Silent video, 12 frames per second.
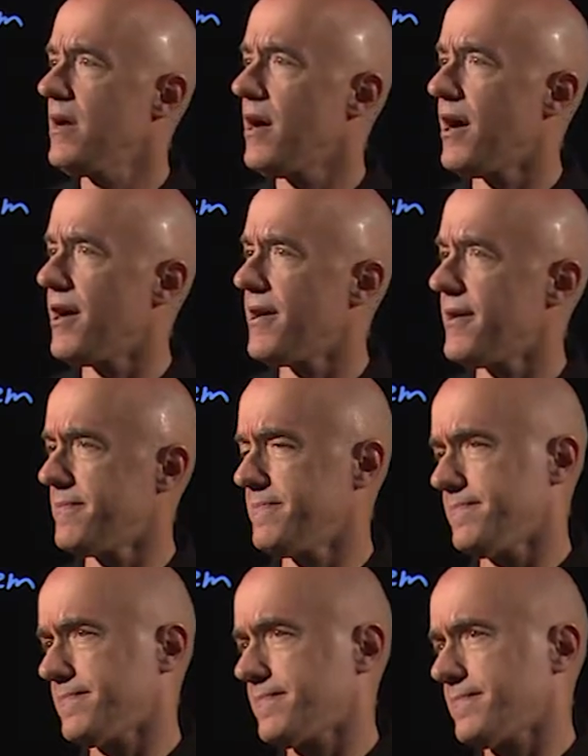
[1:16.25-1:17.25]

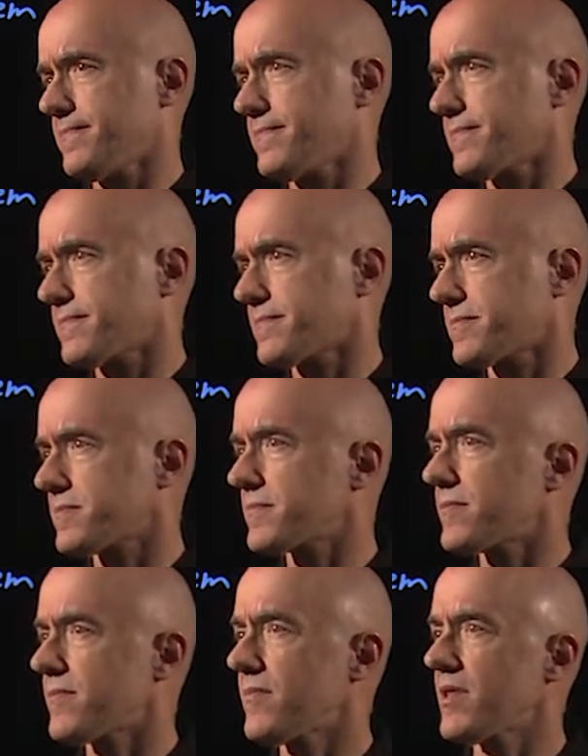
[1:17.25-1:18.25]
Um,
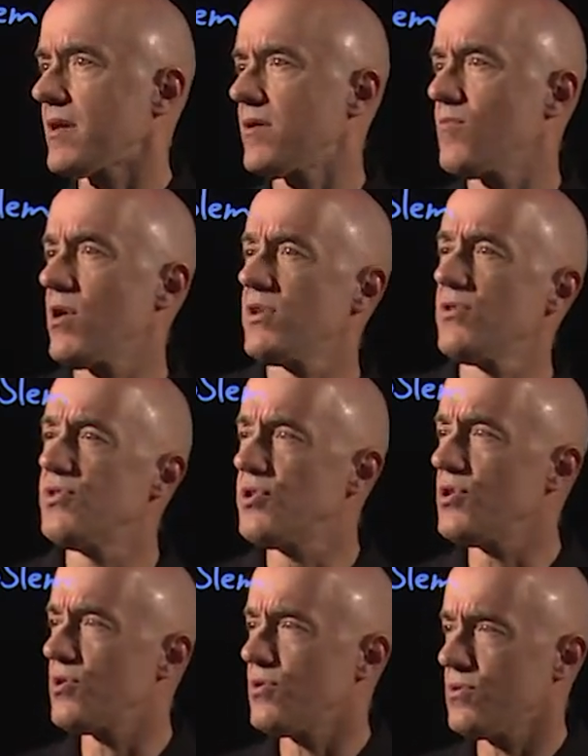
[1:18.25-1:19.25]
what you
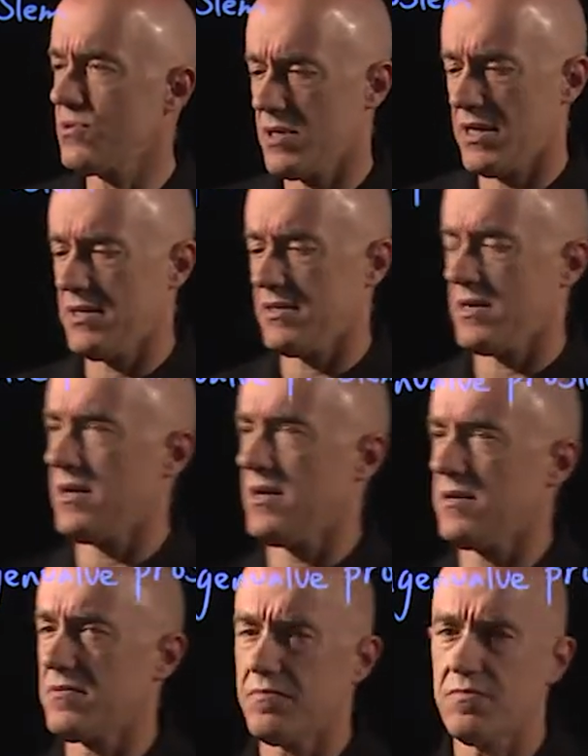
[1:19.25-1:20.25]
do is uh,